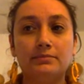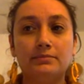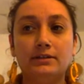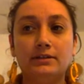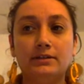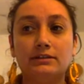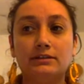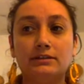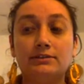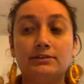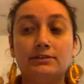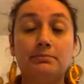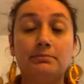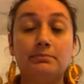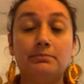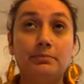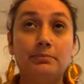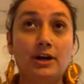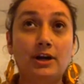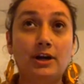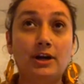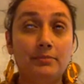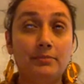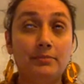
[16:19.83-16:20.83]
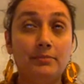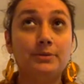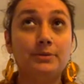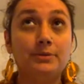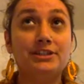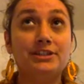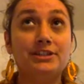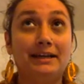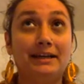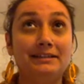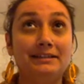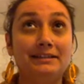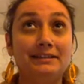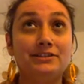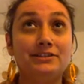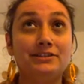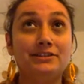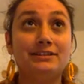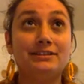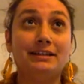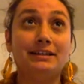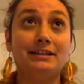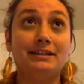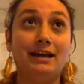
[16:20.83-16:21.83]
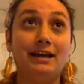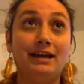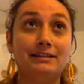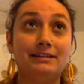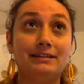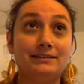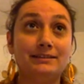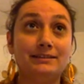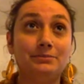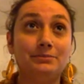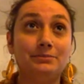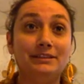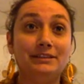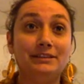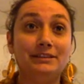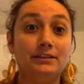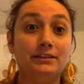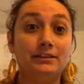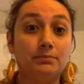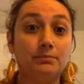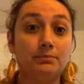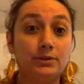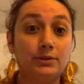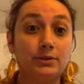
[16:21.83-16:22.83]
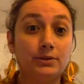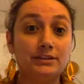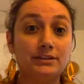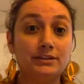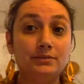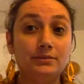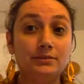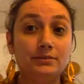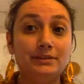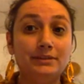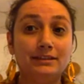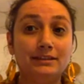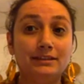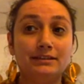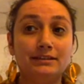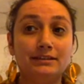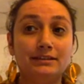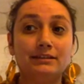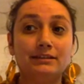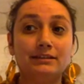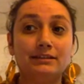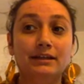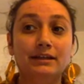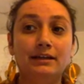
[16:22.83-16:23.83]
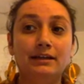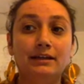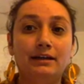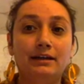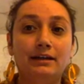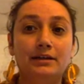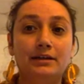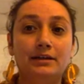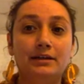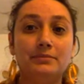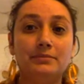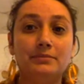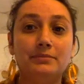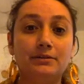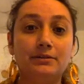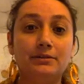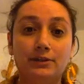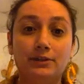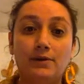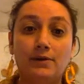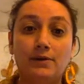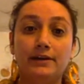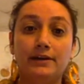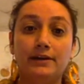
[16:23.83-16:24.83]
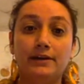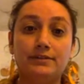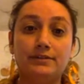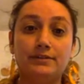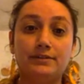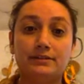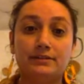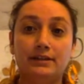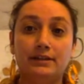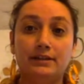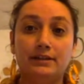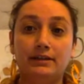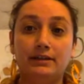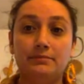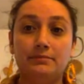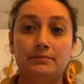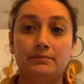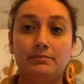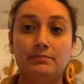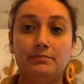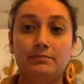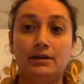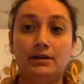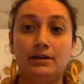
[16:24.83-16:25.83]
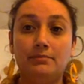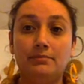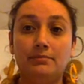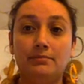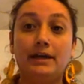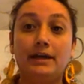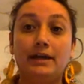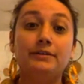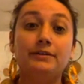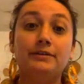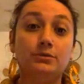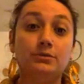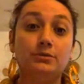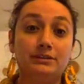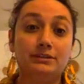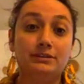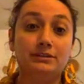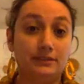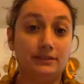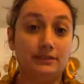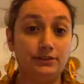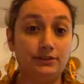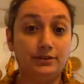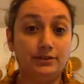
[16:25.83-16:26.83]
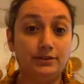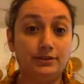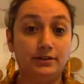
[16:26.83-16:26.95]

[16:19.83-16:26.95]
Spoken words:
The primary challenge is that it has to be in person because it requires a manual signature.